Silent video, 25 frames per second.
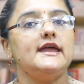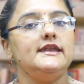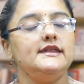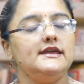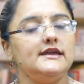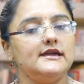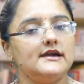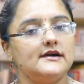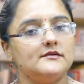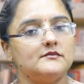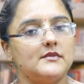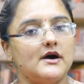
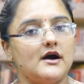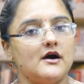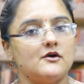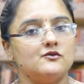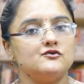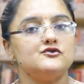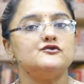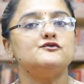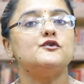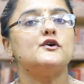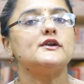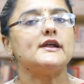any
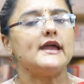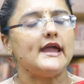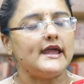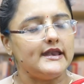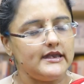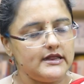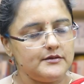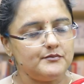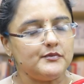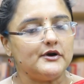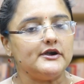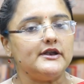amount for
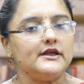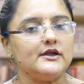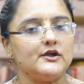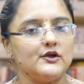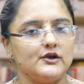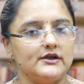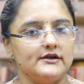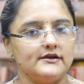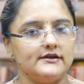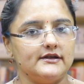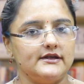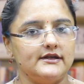any
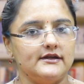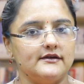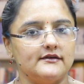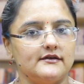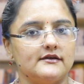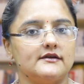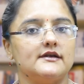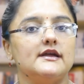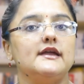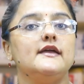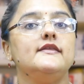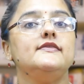particular
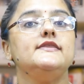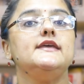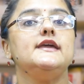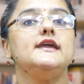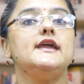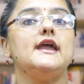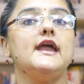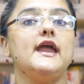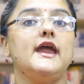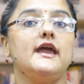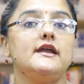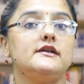year in
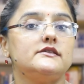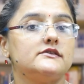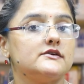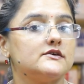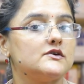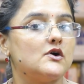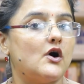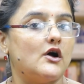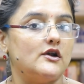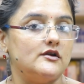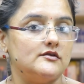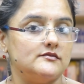the
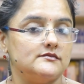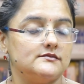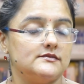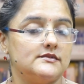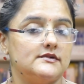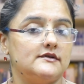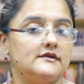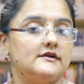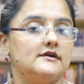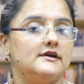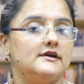eighth column,